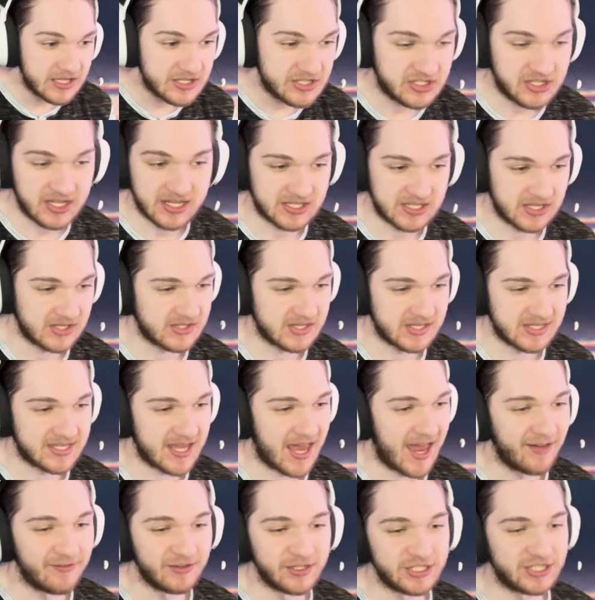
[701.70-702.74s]
Six is a
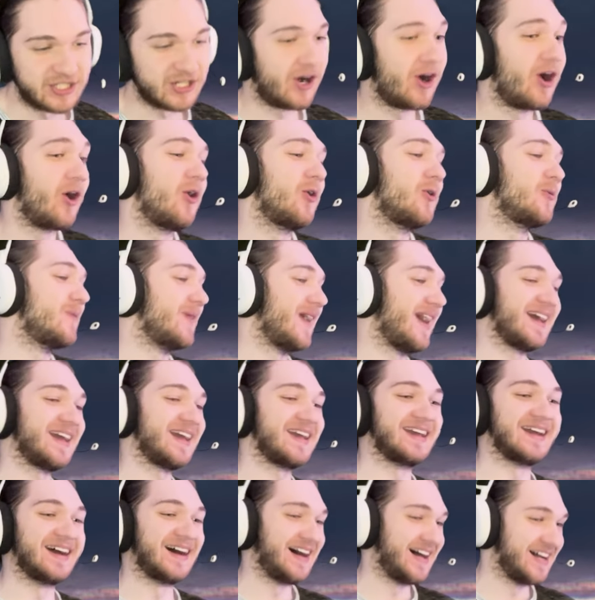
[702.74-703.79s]
savage. Oh my
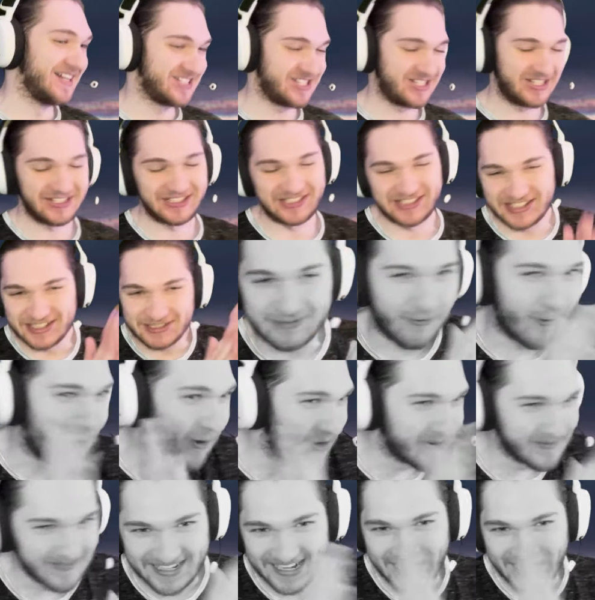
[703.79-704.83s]
gosh. She's
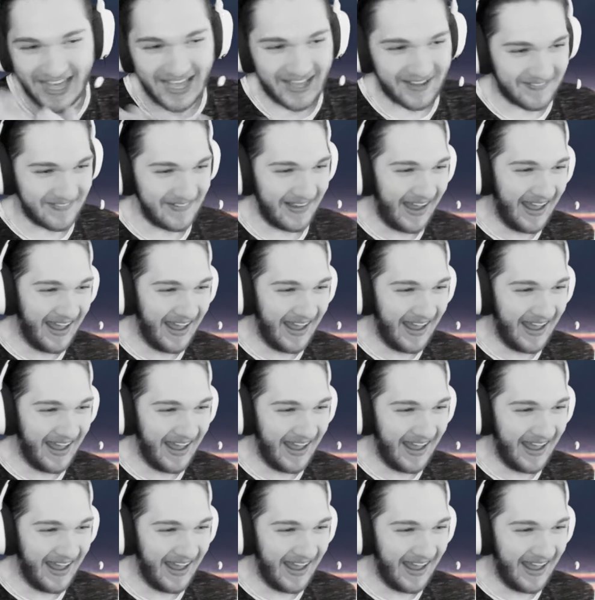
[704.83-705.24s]
warming up.